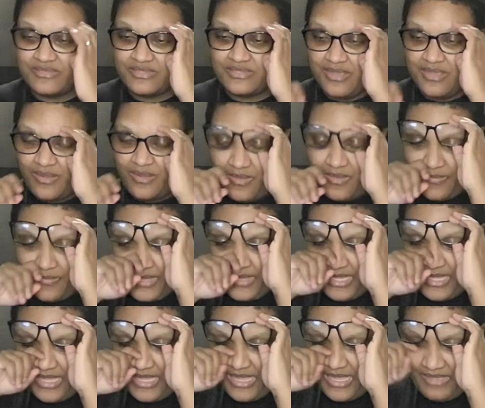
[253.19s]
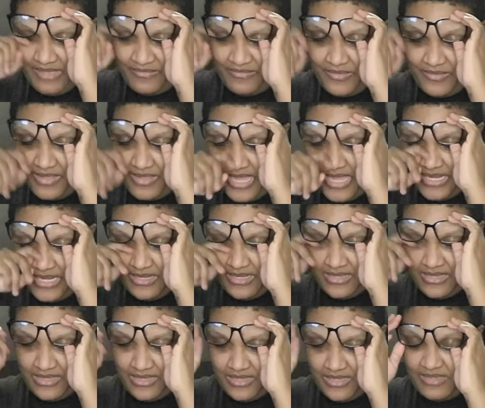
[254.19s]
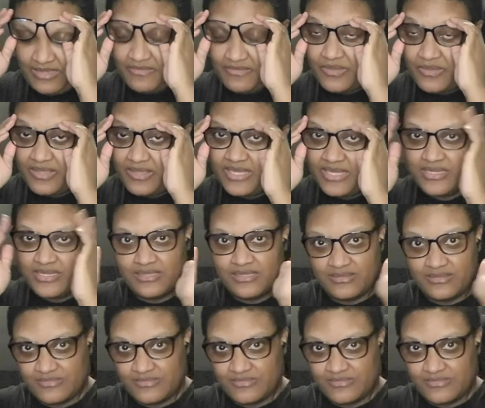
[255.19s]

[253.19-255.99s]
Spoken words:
So I feel kind of good